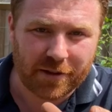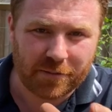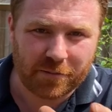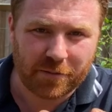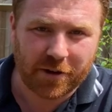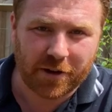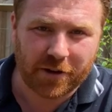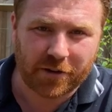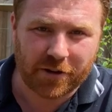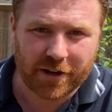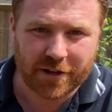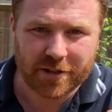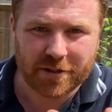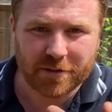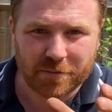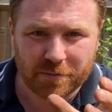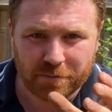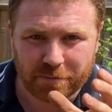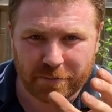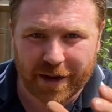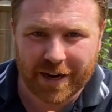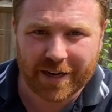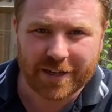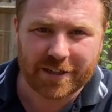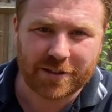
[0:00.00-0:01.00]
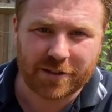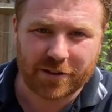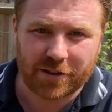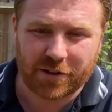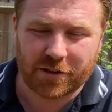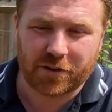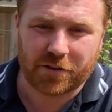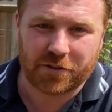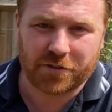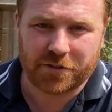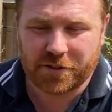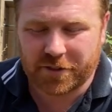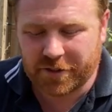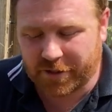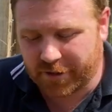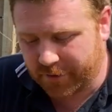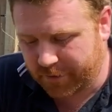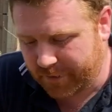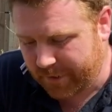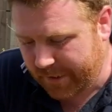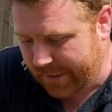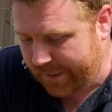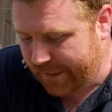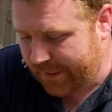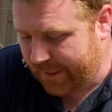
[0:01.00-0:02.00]
on their migration back to the continent.
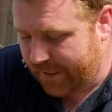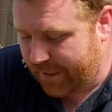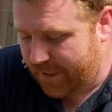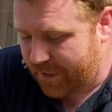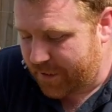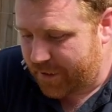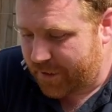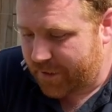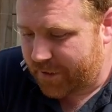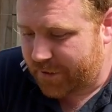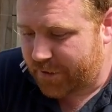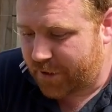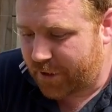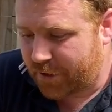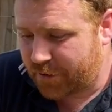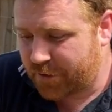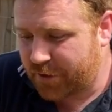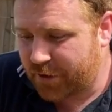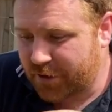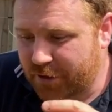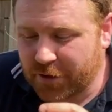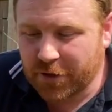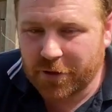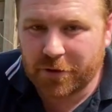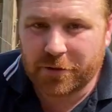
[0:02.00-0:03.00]
So to